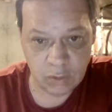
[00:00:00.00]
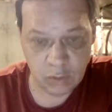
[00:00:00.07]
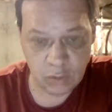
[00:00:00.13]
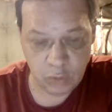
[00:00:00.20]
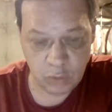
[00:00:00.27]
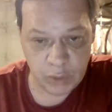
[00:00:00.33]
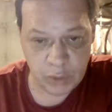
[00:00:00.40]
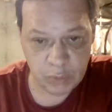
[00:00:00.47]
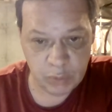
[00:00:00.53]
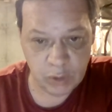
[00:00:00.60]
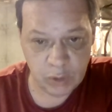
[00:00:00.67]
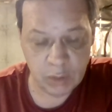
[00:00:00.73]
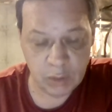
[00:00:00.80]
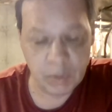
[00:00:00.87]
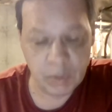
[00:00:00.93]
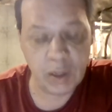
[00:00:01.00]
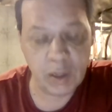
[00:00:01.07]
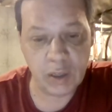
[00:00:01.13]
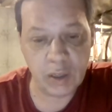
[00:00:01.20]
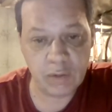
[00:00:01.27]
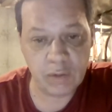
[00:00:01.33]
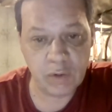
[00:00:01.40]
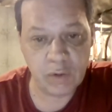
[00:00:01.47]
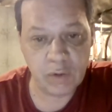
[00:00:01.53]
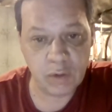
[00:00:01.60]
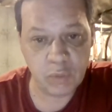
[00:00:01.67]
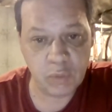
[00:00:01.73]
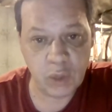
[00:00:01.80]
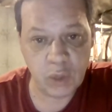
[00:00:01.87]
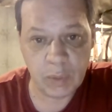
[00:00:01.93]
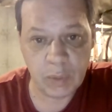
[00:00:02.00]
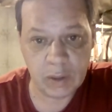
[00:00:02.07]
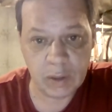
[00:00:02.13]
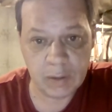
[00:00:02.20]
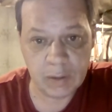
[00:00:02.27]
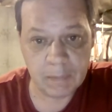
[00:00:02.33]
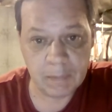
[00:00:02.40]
new people applying for unemployment.